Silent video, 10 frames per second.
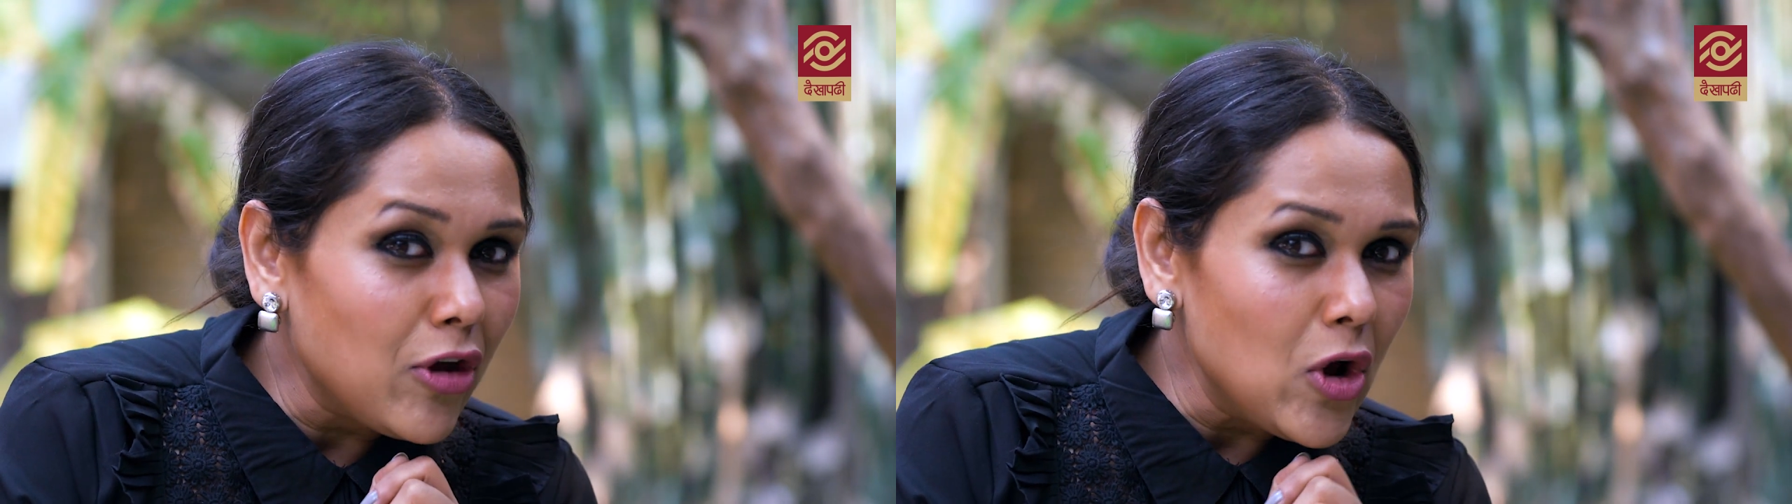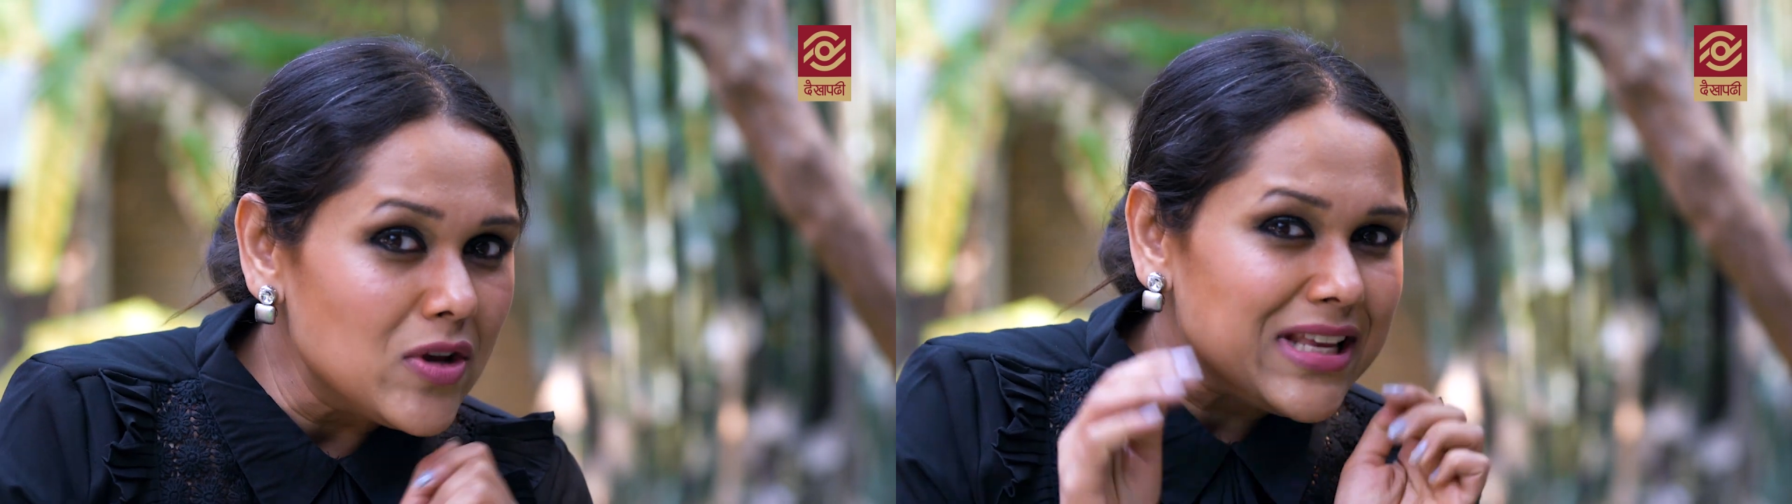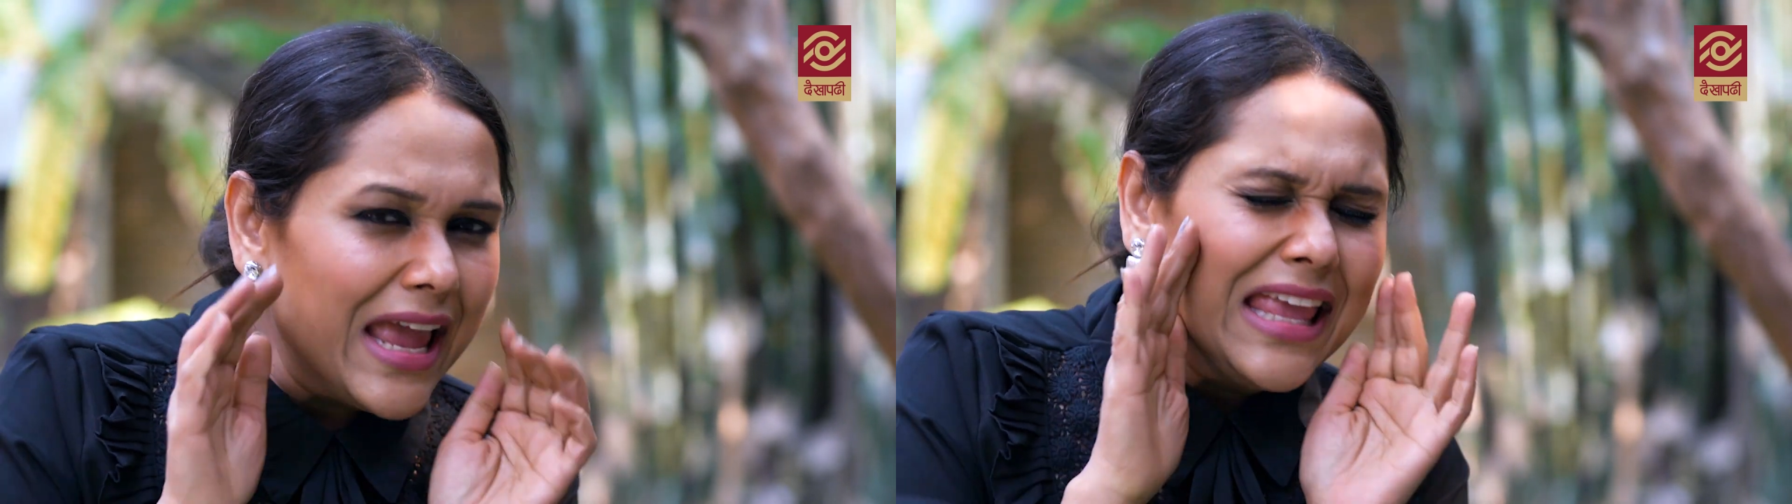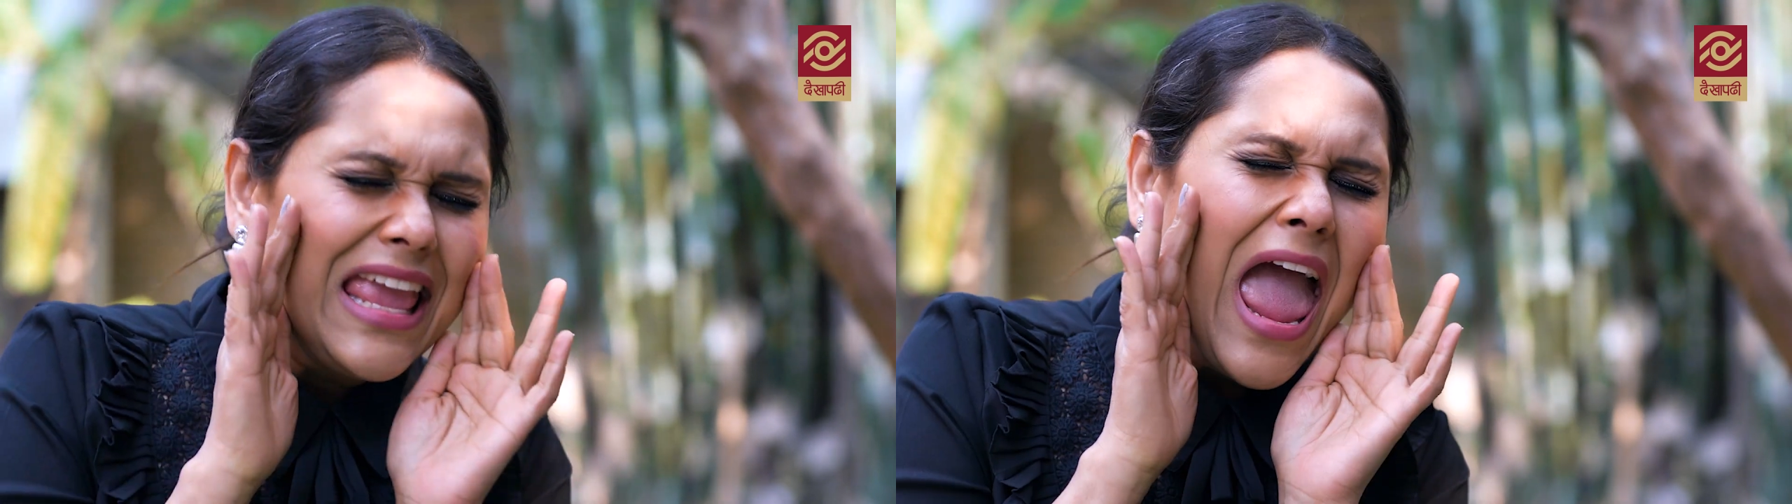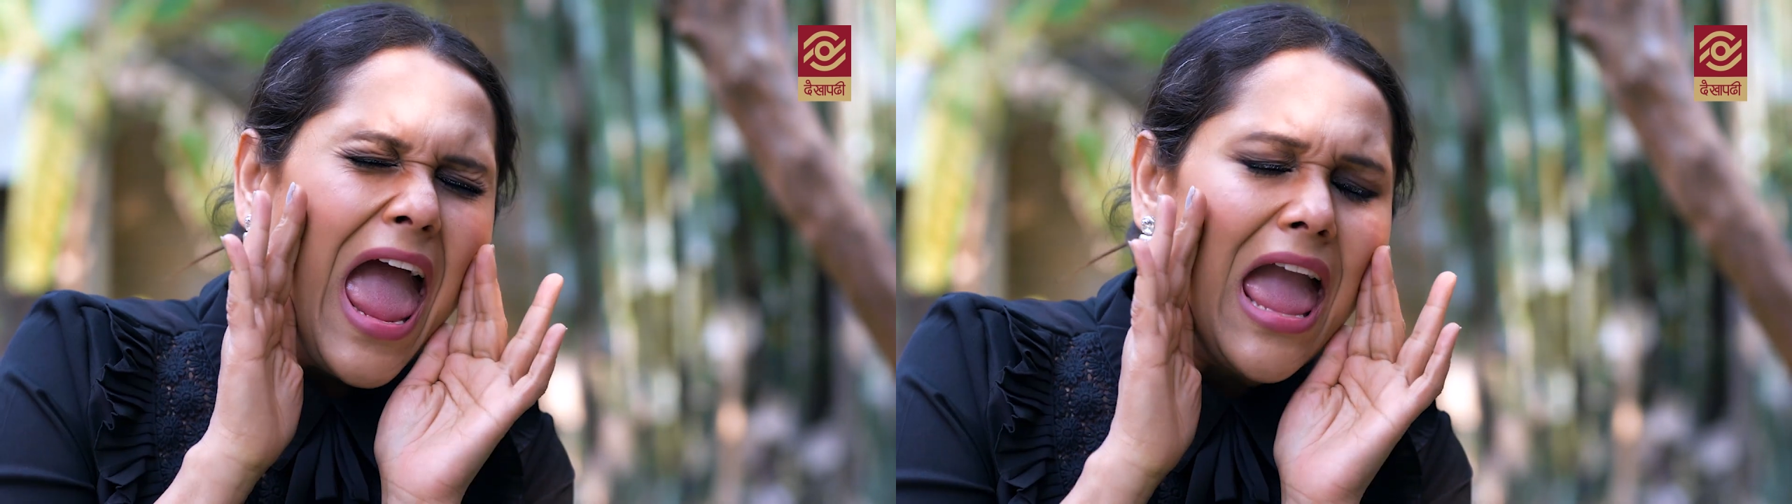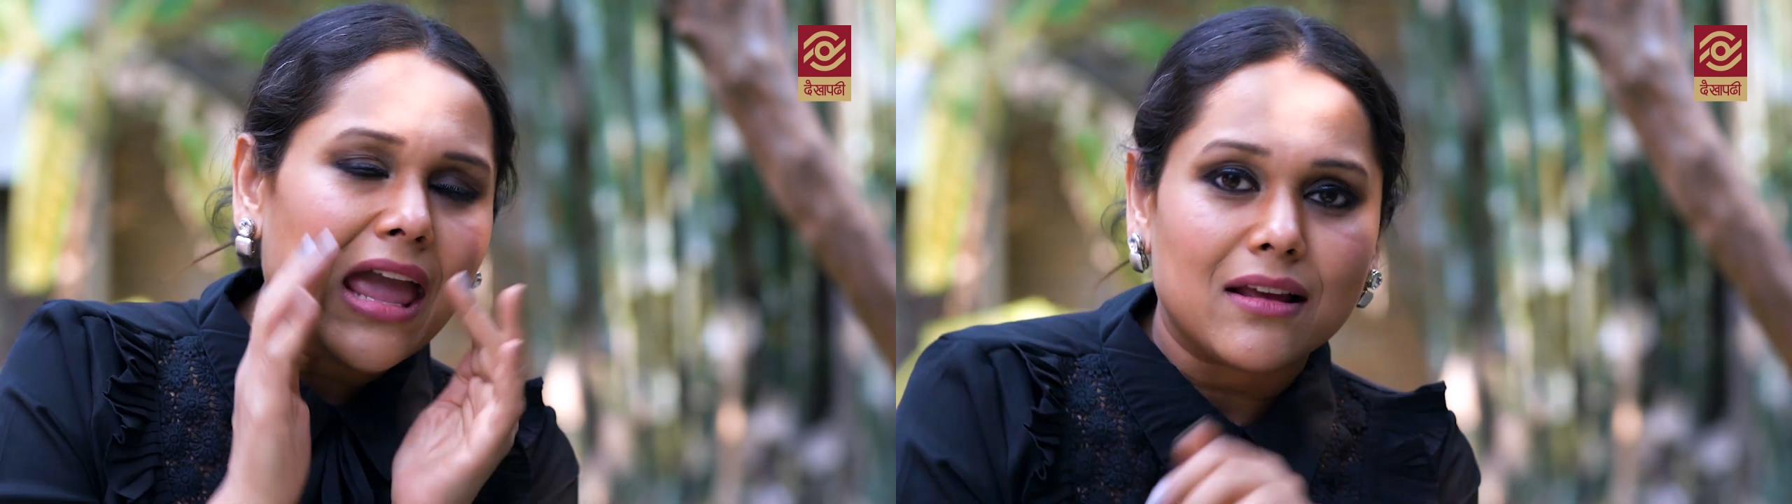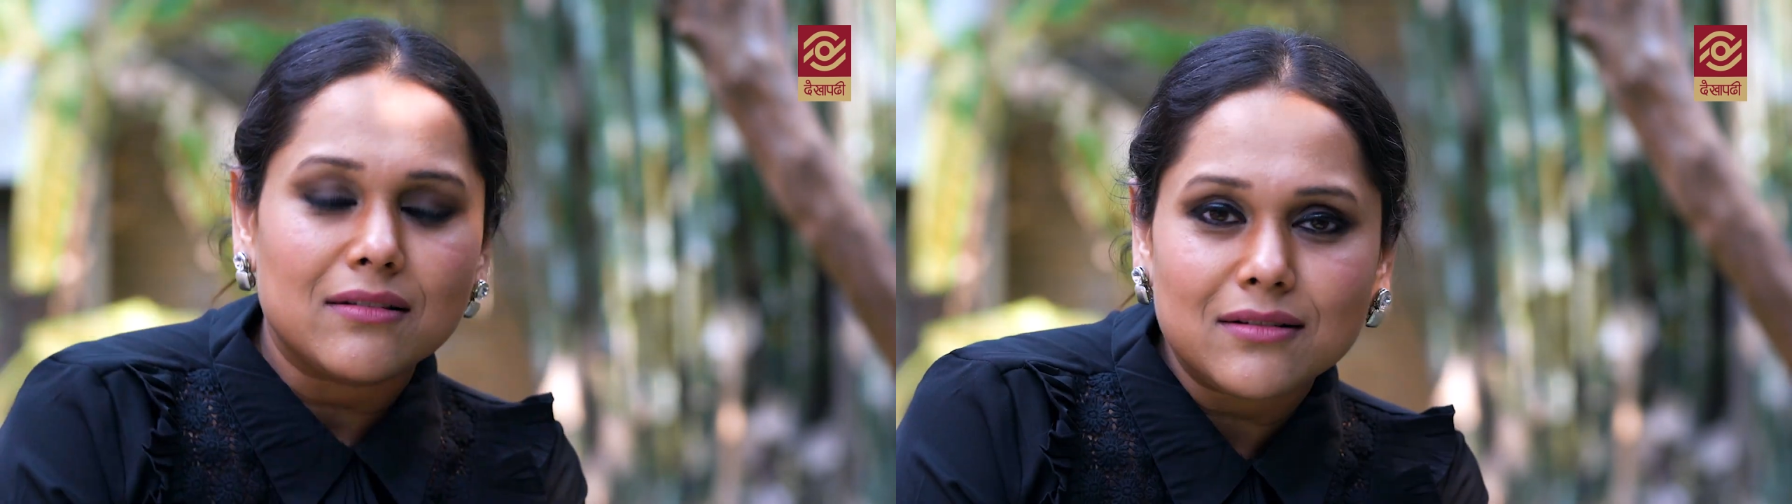know, say yay!